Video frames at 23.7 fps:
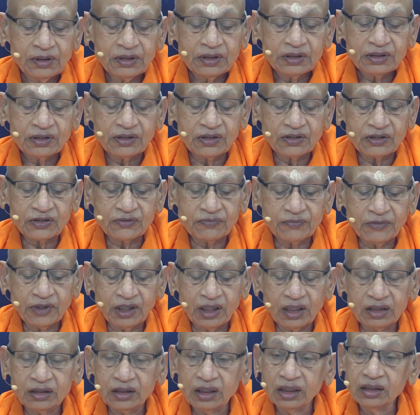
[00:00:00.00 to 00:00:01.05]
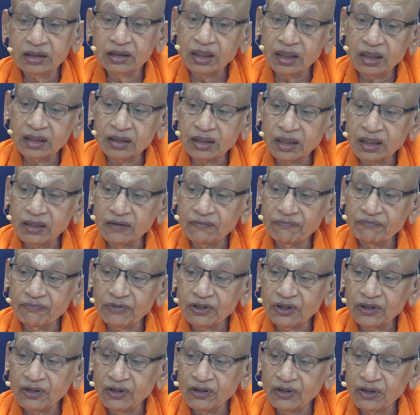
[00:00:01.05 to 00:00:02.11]
Sarasmat antarataram,
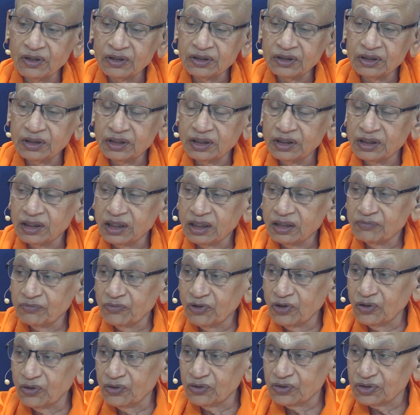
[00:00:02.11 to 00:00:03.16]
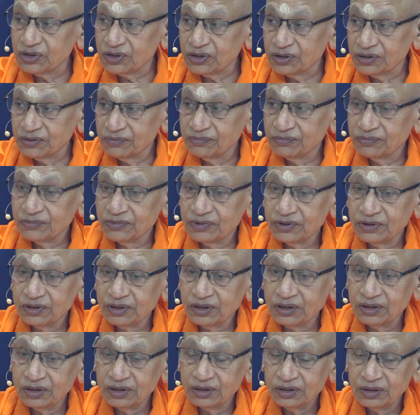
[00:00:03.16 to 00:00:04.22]
because it is innermost
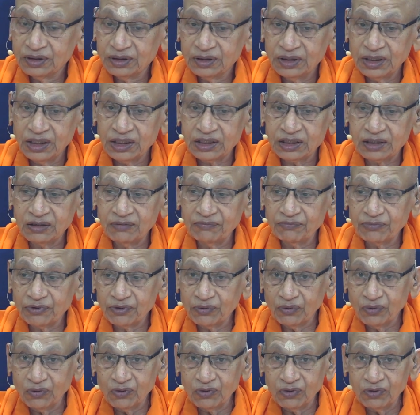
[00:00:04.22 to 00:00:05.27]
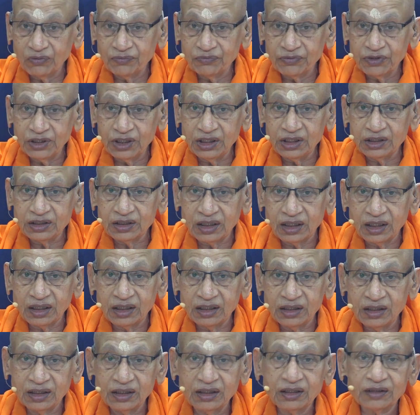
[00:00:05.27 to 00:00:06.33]
as compared to all of these that are
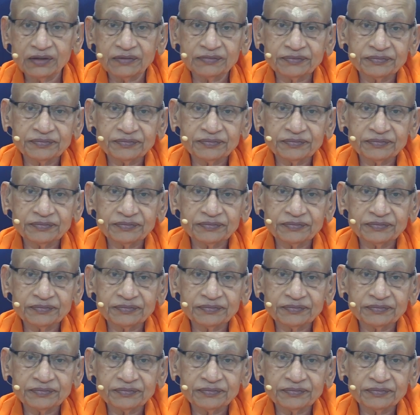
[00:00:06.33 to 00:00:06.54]
dear.